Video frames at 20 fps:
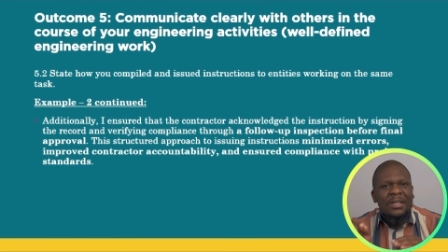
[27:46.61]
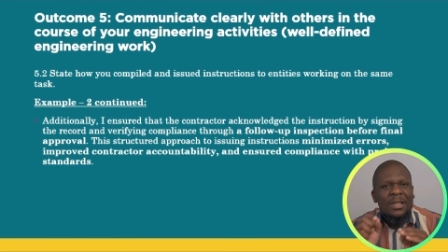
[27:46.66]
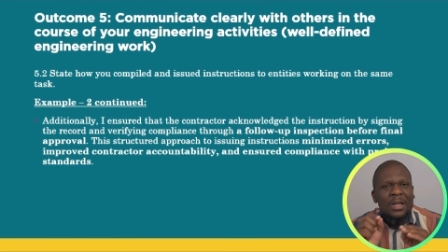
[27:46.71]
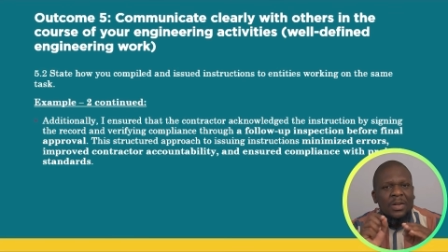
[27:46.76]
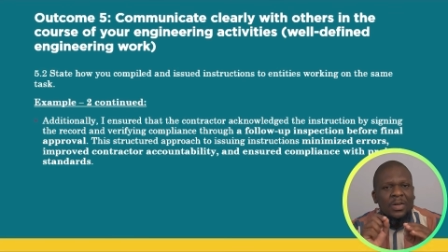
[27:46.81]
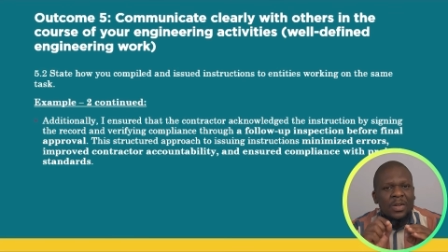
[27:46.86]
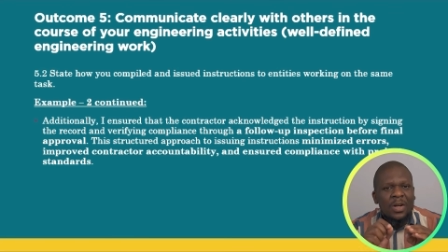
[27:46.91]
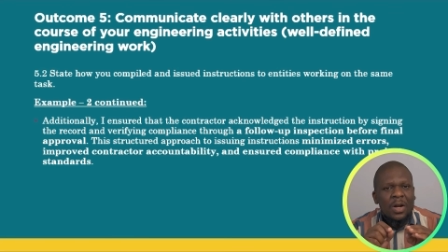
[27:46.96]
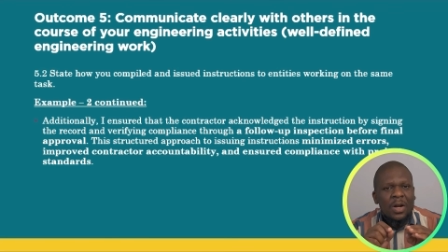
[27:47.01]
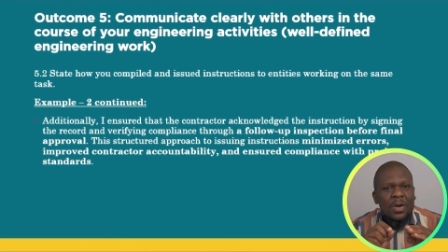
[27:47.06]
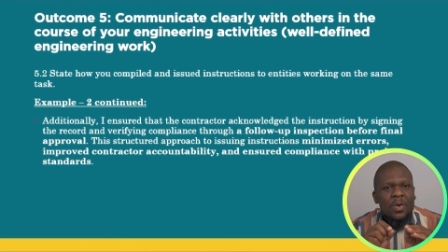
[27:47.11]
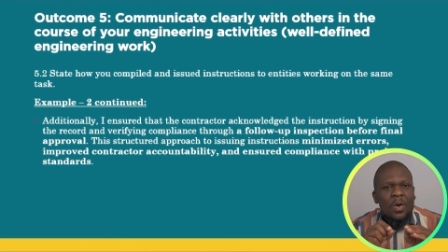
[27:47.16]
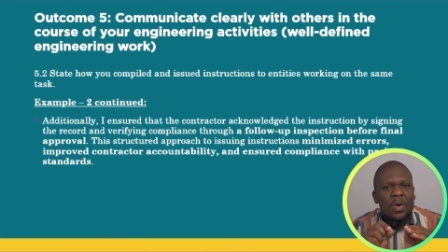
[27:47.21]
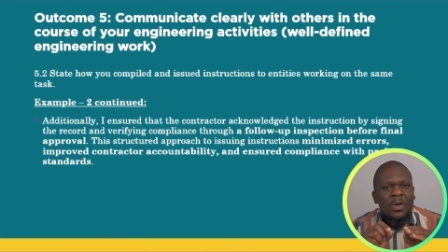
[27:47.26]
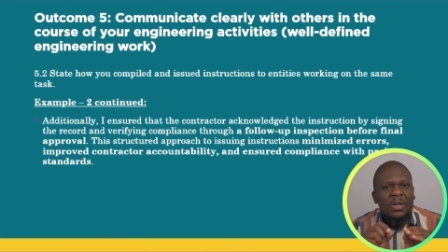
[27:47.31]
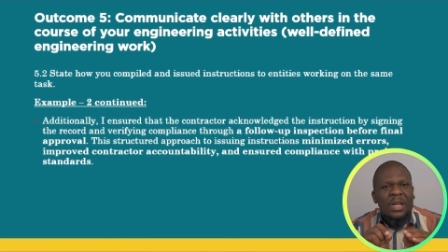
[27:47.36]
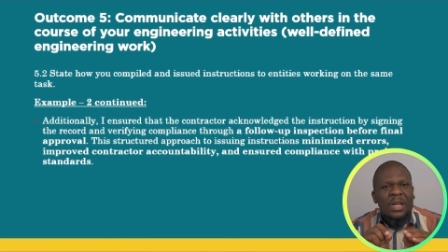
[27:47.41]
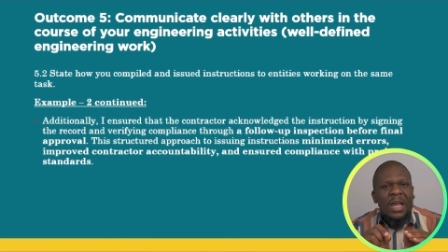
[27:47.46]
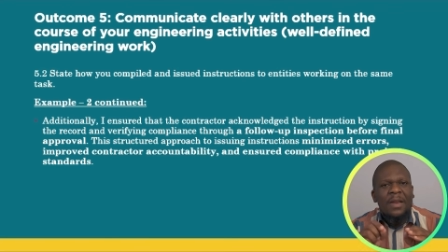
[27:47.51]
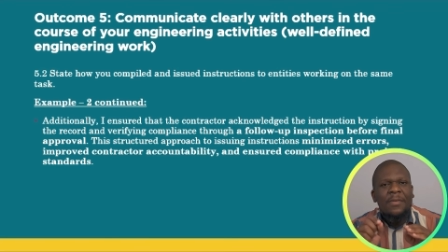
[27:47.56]
the
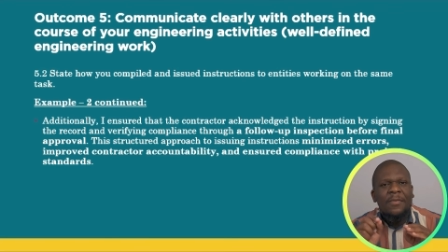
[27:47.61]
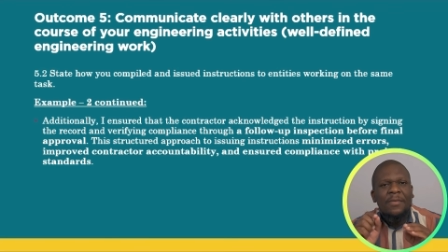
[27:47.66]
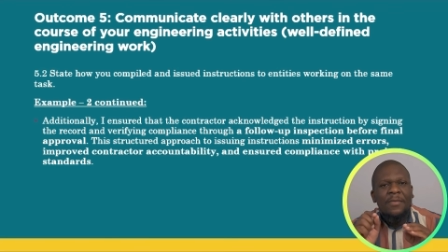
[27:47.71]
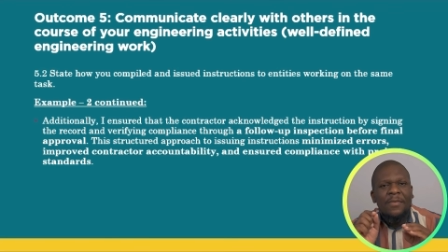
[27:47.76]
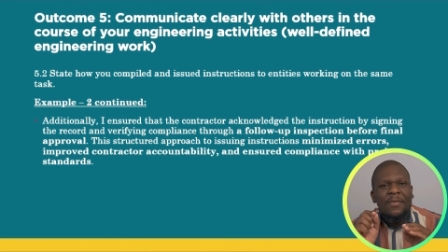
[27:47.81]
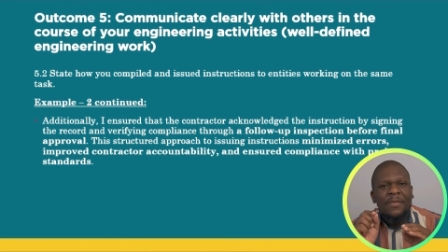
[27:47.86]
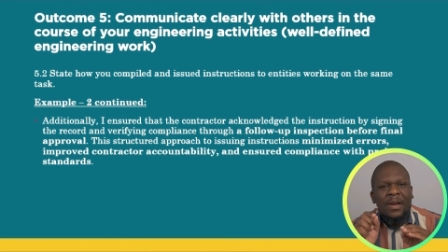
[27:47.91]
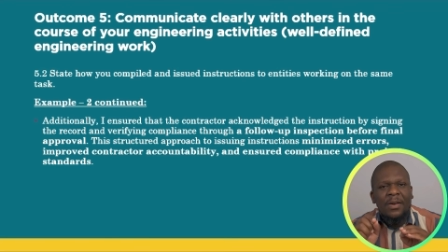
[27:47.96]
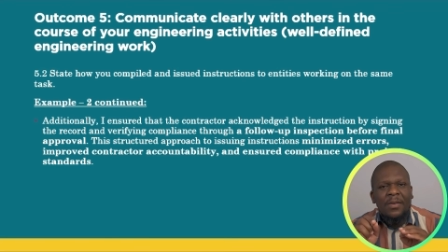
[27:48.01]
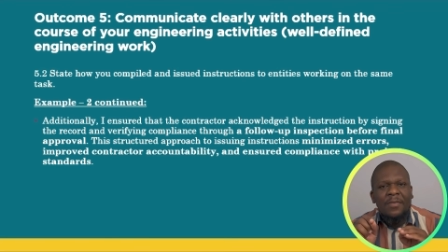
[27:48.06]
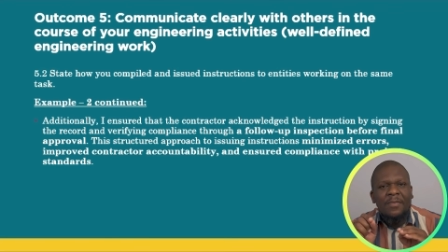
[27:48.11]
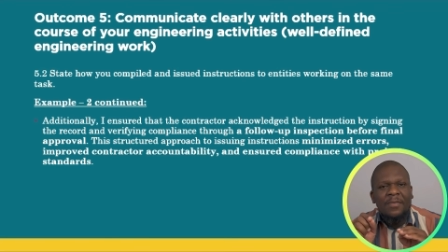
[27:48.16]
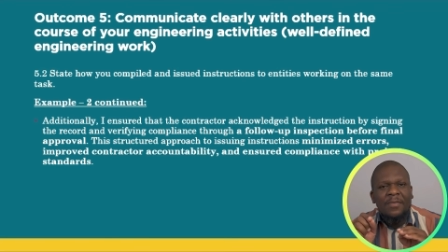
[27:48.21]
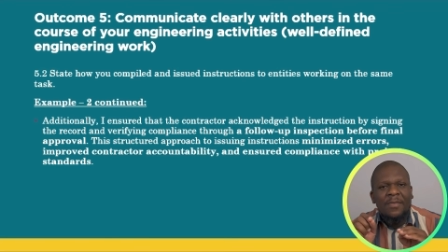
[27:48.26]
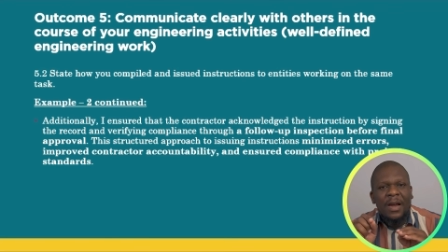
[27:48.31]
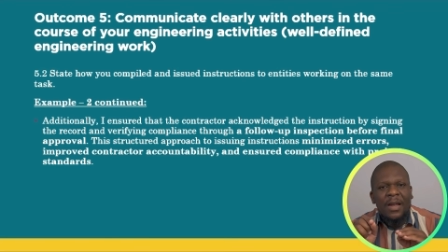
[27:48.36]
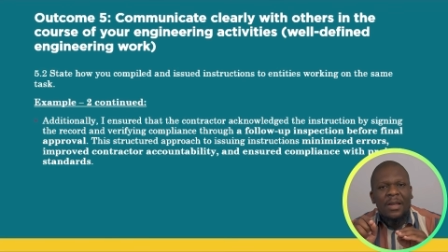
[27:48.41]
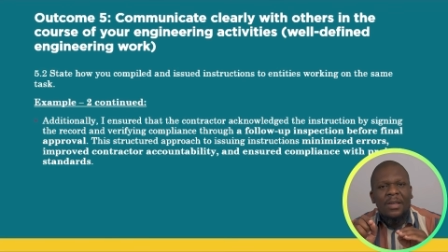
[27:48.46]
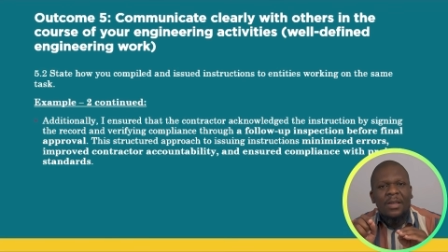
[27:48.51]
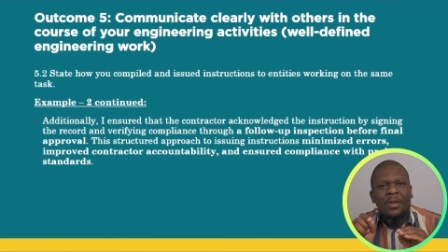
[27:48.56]
record and
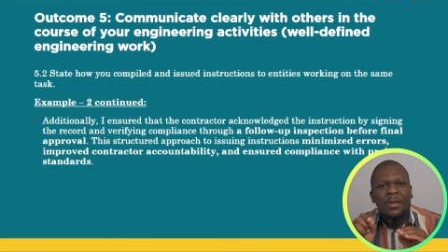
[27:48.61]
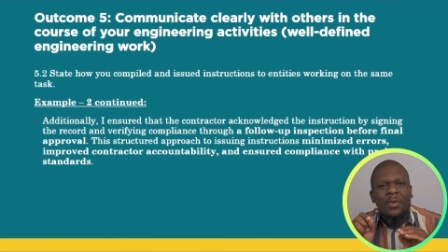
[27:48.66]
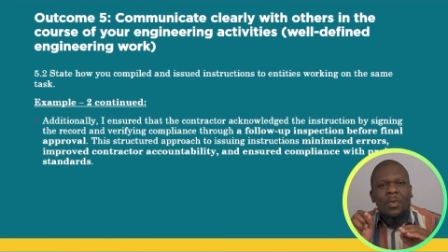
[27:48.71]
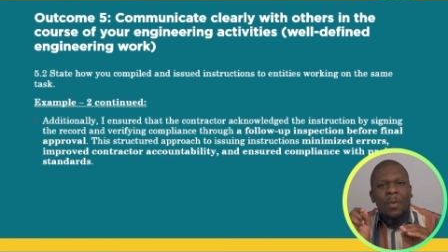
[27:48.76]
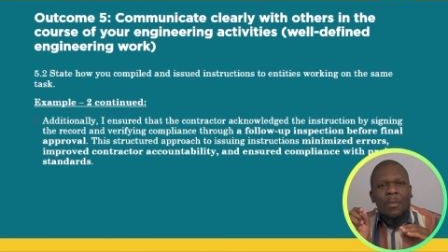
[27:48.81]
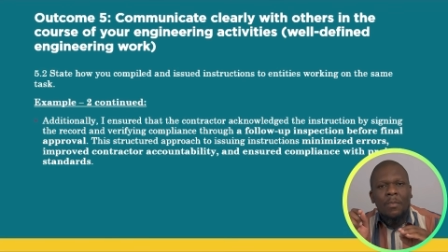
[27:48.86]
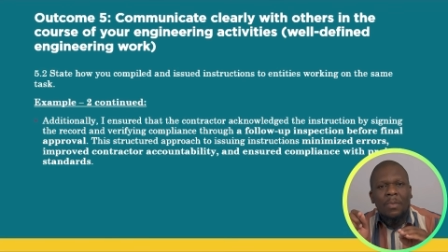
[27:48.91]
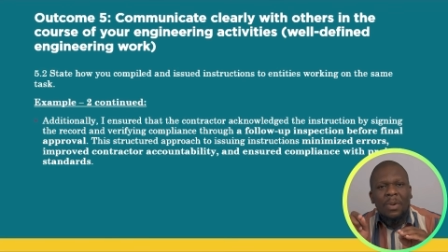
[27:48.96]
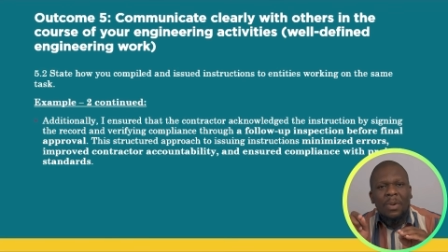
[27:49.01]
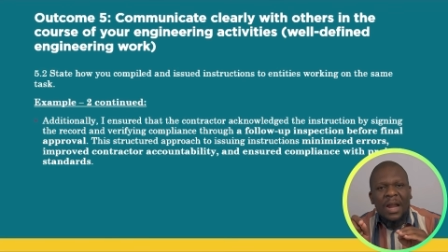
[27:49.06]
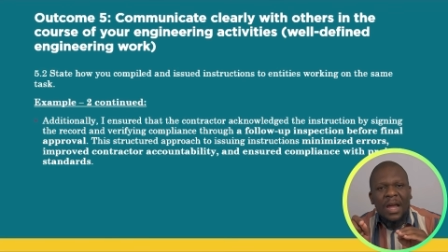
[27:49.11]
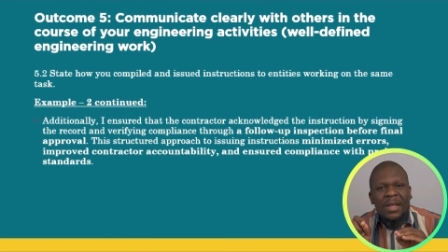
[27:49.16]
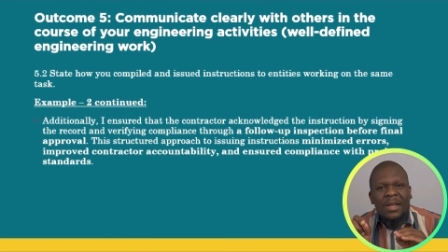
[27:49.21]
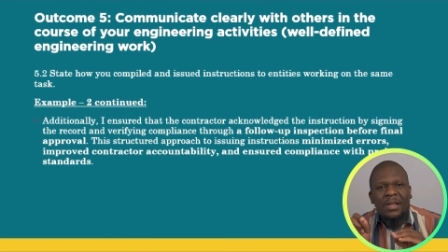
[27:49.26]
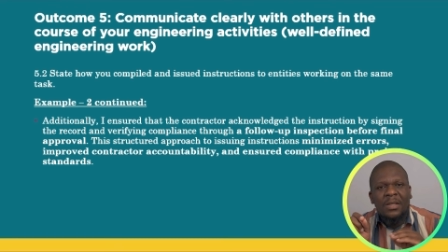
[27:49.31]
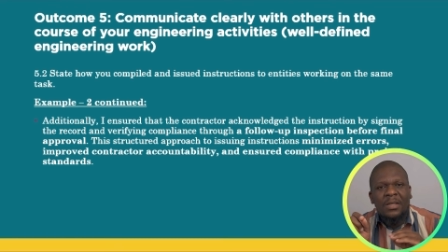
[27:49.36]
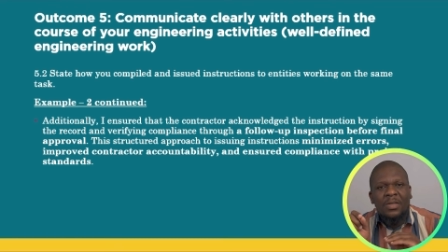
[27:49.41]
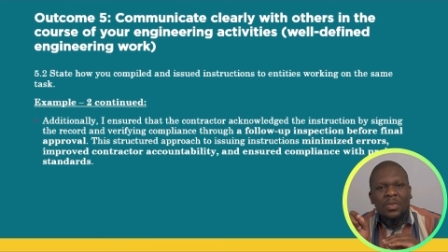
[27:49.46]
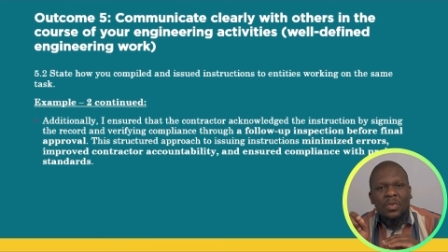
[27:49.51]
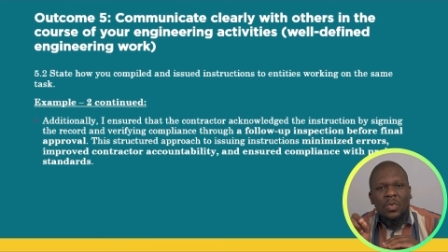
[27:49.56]
verifying
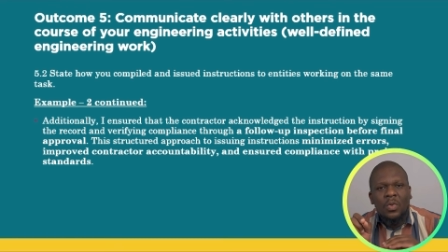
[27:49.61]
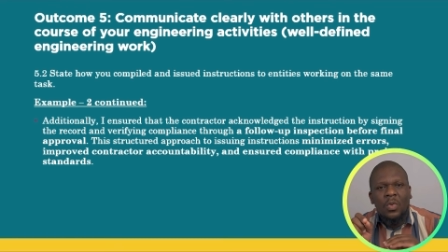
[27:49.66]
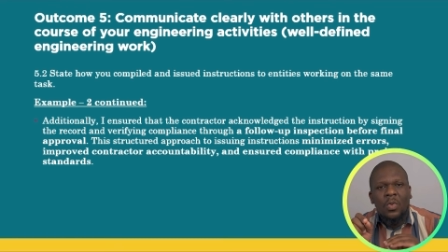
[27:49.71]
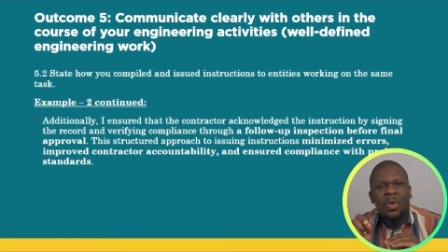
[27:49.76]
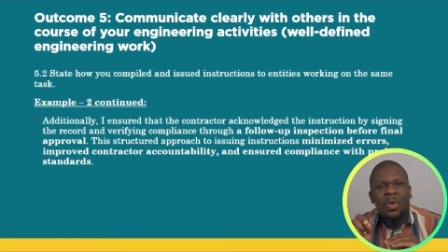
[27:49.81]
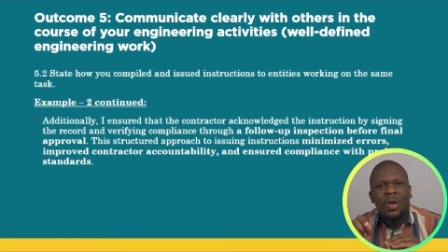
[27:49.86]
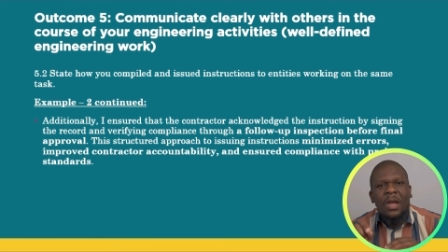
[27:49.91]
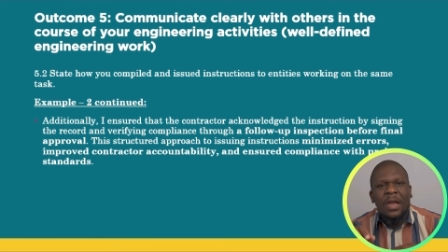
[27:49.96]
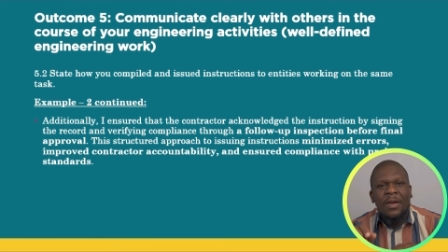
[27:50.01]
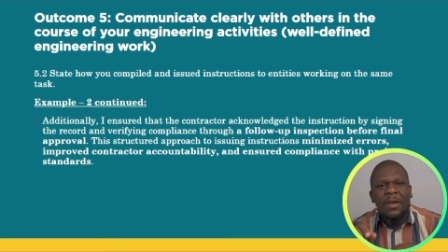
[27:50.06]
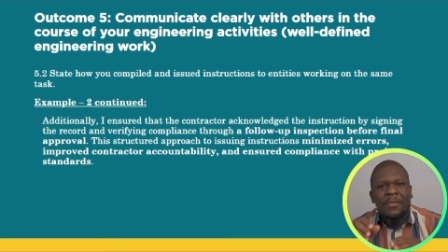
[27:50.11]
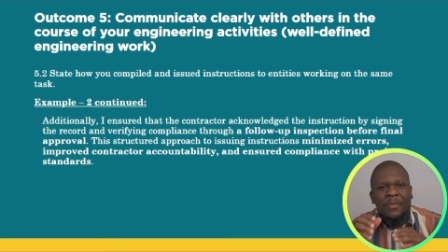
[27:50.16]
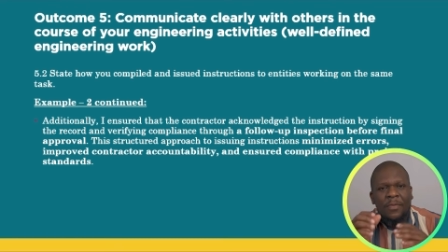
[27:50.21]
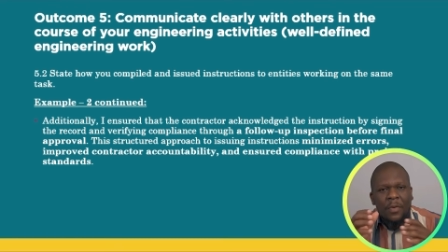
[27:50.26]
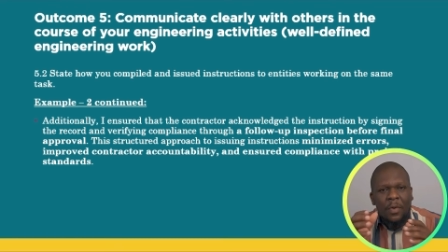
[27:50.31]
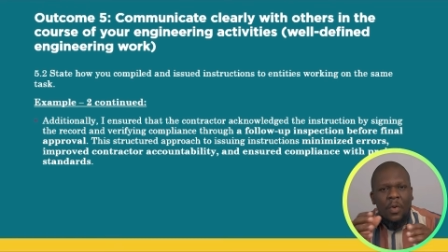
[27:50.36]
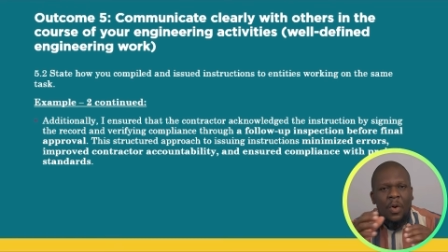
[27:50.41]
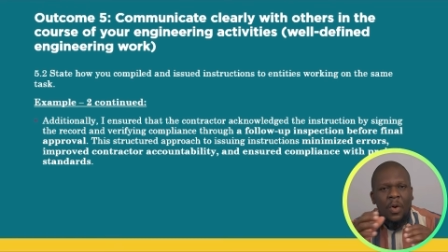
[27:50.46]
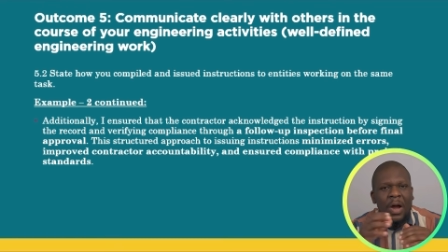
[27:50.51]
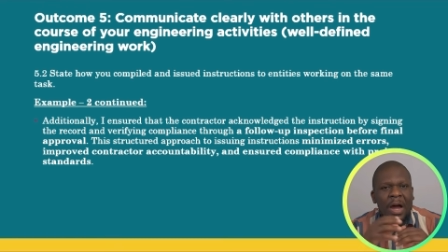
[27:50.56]
compliance through a
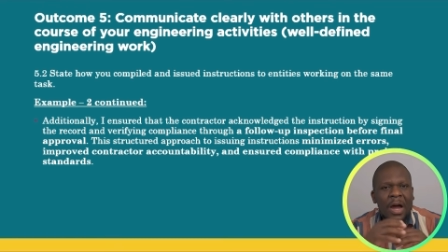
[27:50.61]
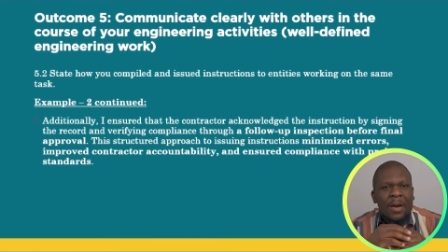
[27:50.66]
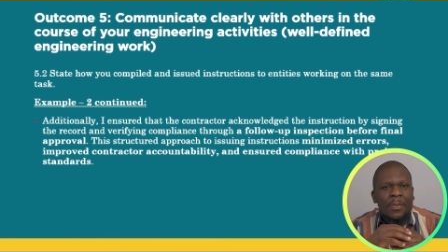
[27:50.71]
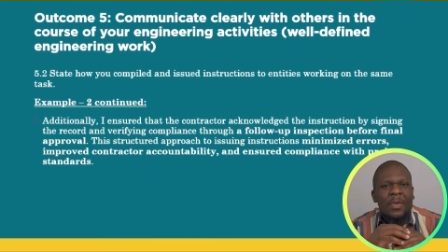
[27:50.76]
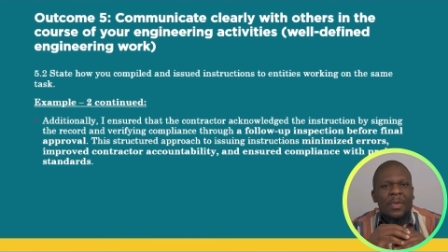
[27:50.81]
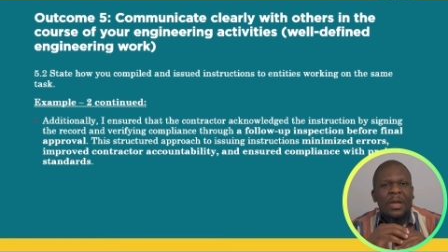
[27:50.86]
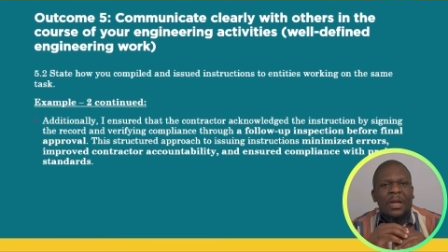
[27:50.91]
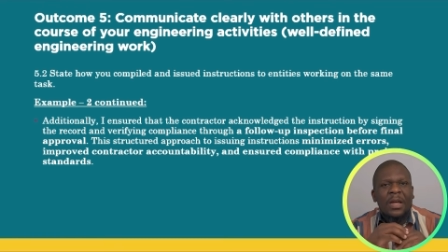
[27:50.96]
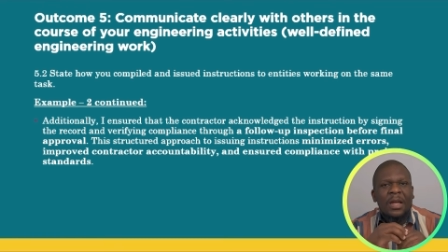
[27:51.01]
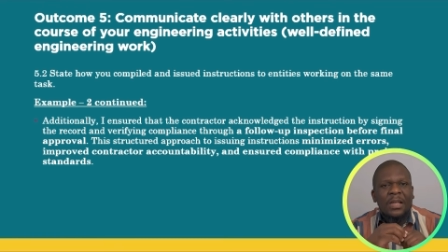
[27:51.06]
follow-up